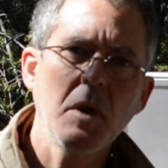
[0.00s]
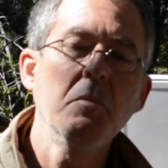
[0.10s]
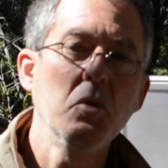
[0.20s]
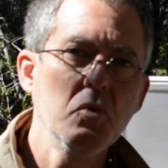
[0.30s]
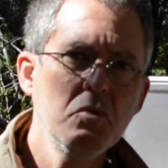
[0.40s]
A
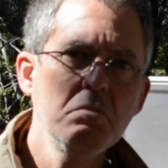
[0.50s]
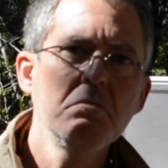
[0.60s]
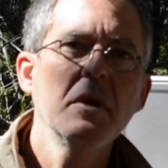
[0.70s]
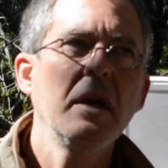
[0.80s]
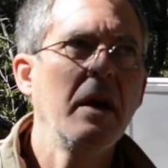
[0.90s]
moon.
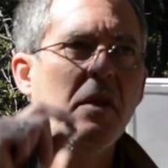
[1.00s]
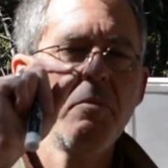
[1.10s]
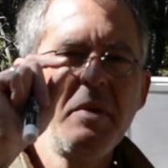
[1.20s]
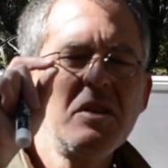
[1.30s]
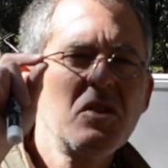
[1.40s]
And
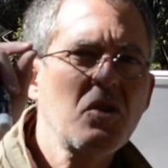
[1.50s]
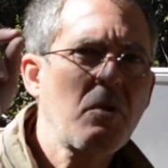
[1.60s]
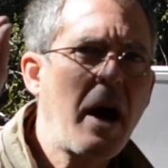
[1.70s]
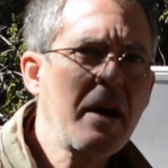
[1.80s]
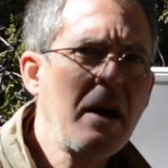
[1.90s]
then pieces
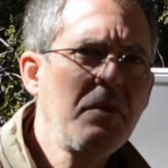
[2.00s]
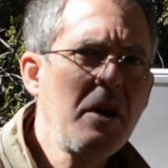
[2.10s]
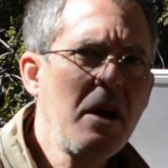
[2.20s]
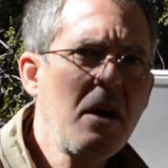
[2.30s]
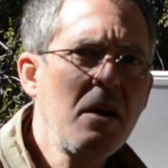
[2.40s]
of rock out
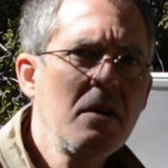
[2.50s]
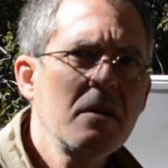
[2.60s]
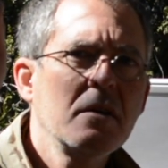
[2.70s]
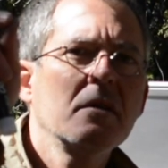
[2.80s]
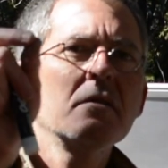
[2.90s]
there,
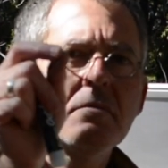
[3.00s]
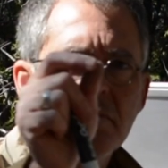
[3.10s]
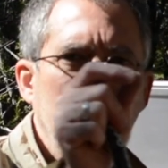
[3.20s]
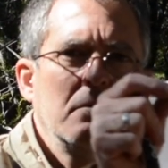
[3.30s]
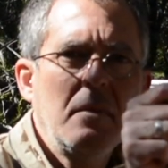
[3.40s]

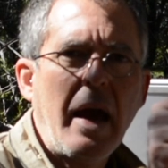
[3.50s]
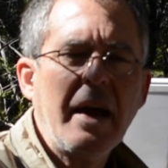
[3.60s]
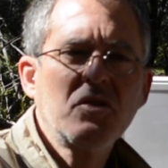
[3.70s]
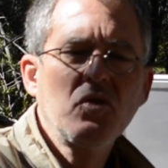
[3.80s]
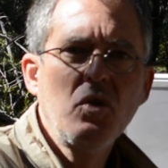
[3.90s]

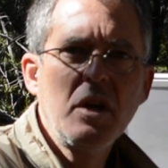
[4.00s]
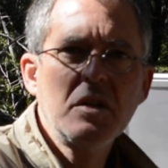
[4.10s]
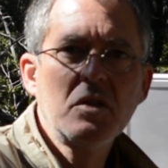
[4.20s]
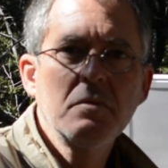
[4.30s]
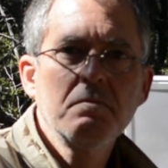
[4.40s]

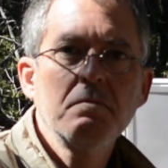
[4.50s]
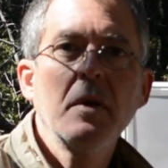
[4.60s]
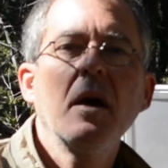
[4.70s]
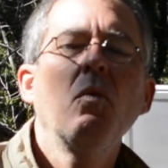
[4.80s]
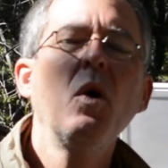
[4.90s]
asteroids.
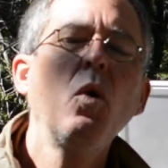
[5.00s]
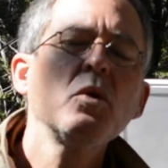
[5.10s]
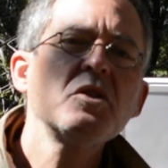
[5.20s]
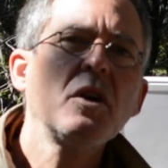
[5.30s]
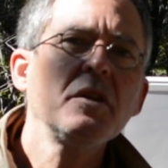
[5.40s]
What
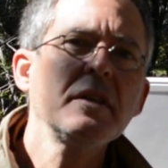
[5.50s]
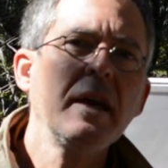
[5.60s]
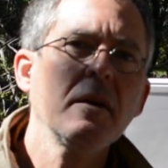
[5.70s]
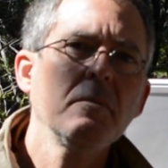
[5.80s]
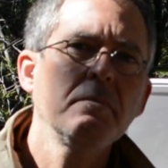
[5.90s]
holds it all
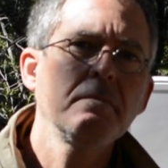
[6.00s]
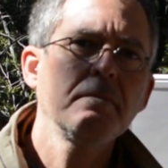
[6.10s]
together?